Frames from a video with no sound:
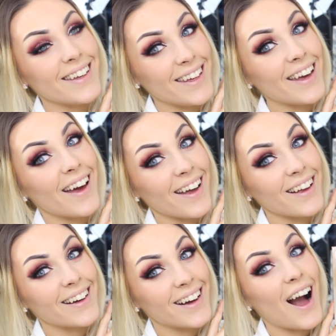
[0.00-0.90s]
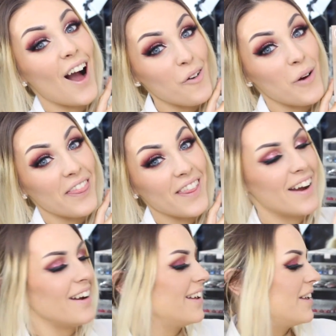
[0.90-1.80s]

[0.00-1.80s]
Yeah, I went there.